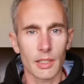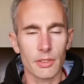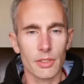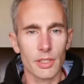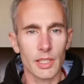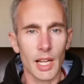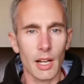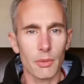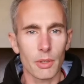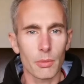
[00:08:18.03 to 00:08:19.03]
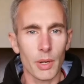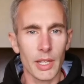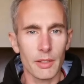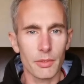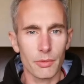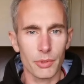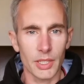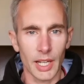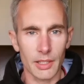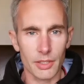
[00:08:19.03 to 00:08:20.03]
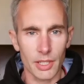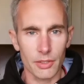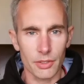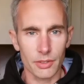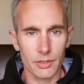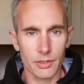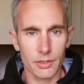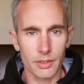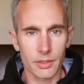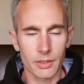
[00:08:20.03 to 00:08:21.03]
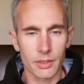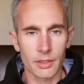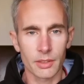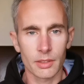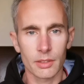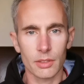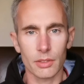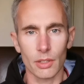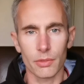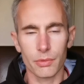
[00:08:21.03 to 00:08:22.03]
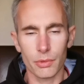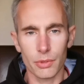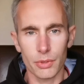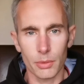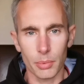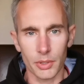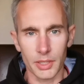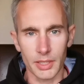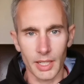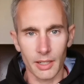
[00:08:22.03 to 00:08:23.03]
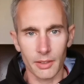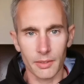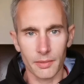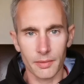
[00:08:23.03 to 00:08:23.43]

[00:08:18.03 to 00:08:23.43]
And just allow a wave of relaxation to go through your body now.